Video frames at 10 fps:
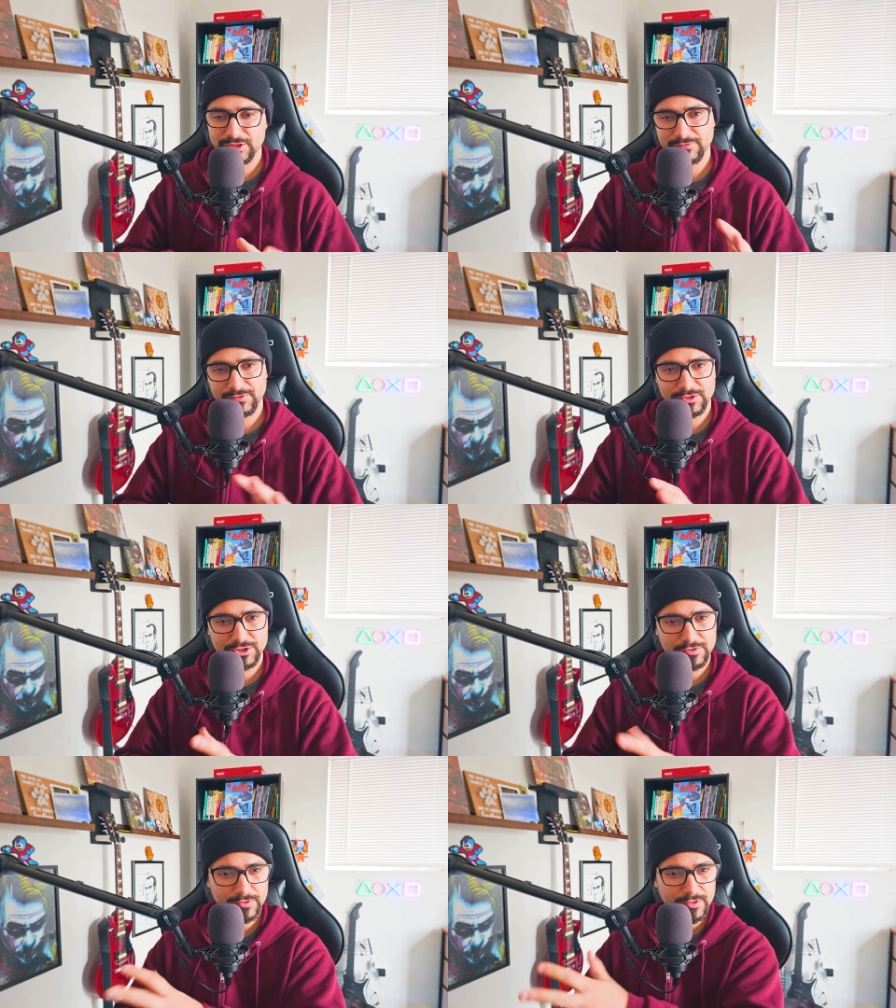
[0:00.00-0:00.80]
shift
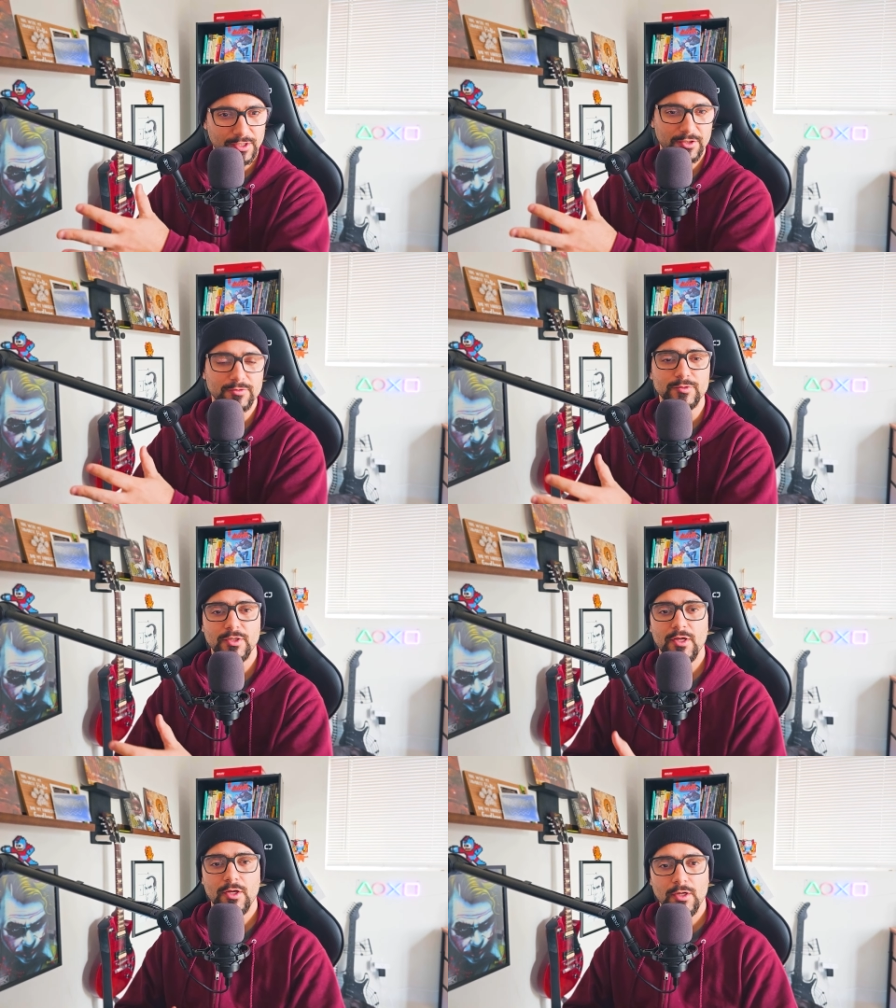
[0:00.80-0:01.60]
shifted their
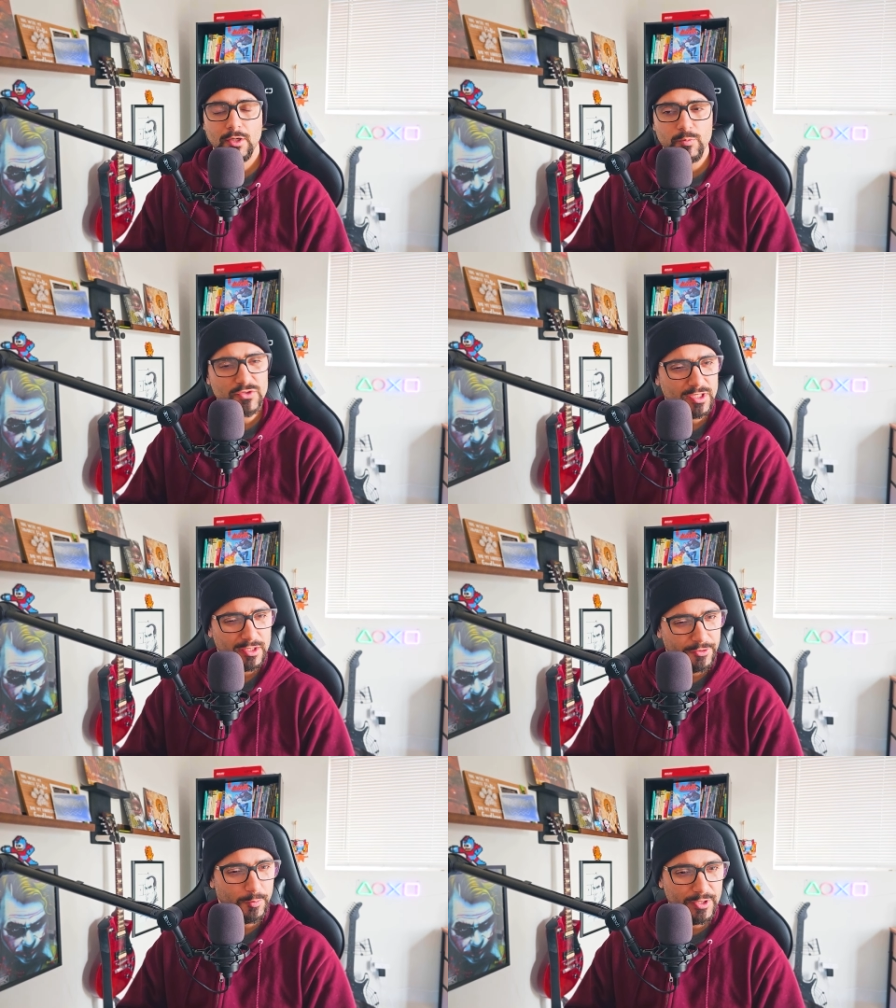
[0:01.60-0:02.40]
music
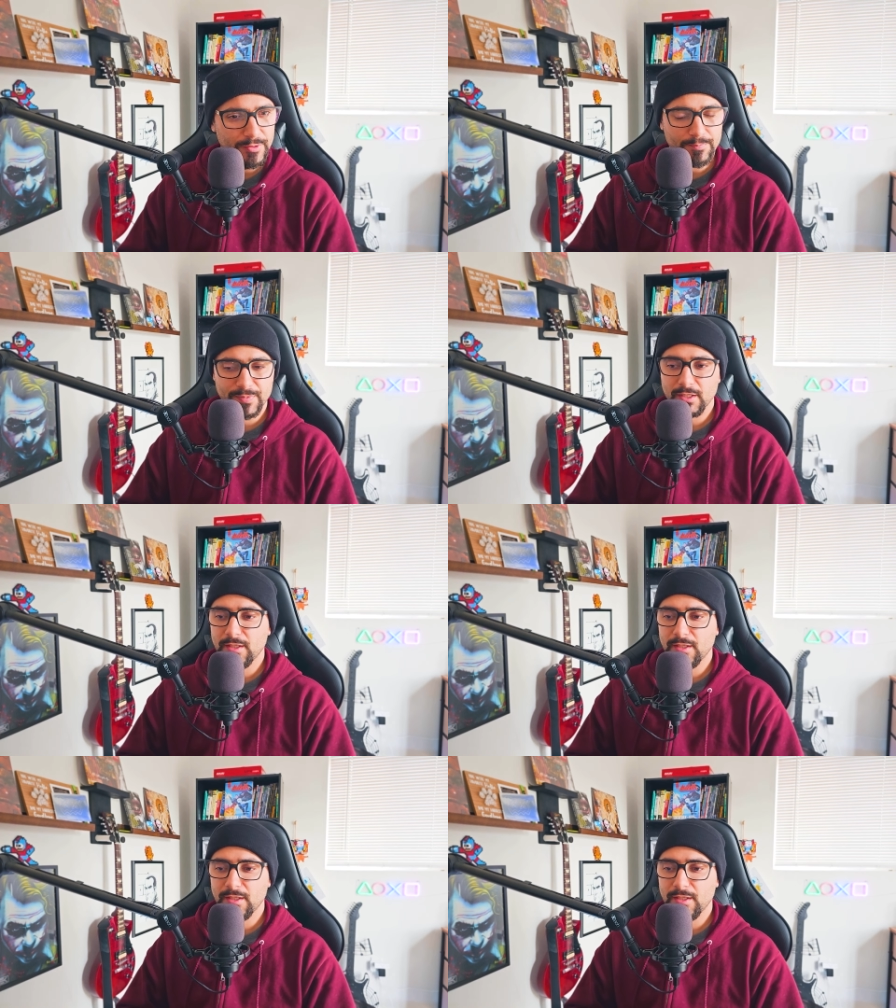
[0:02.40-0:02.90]
a little bit.